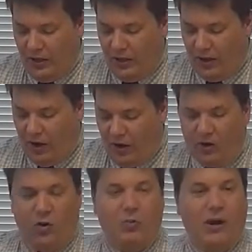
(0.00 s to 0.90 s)
an
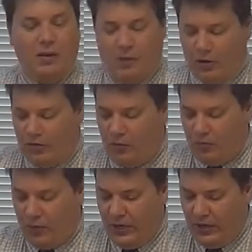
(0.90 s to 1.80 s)
article by Marshall
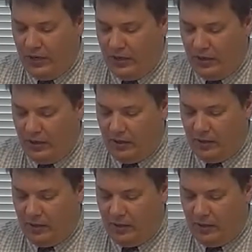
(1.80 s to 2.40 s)
Breeding